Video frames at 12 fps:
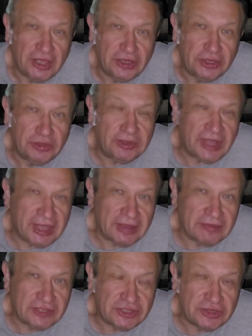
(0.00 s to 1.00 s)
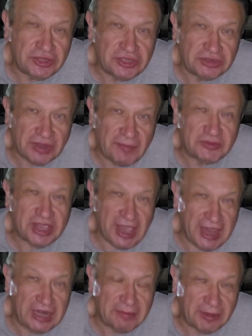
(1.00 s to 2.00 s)
new language to describe the
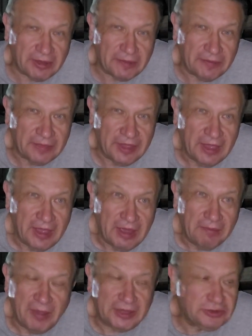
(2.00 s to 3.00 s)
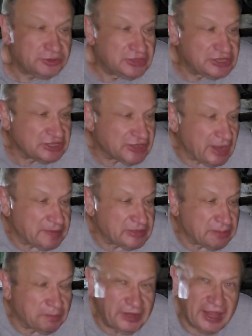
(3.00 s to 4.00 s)
animal. But to describe the
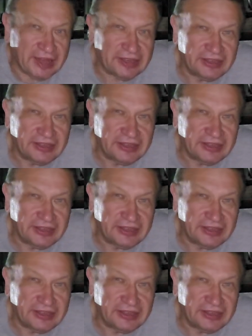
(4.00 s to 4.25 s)
plant,